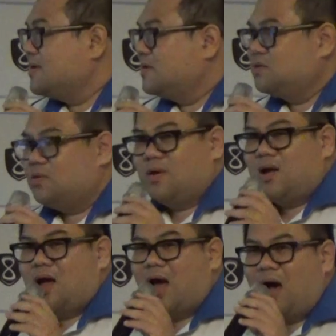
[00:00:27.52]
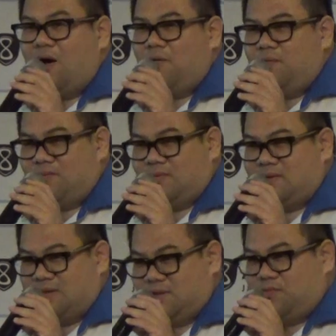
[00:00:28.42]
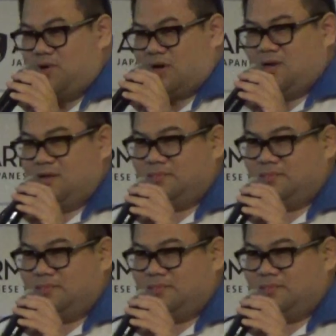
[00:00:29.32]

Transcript: So how does it work?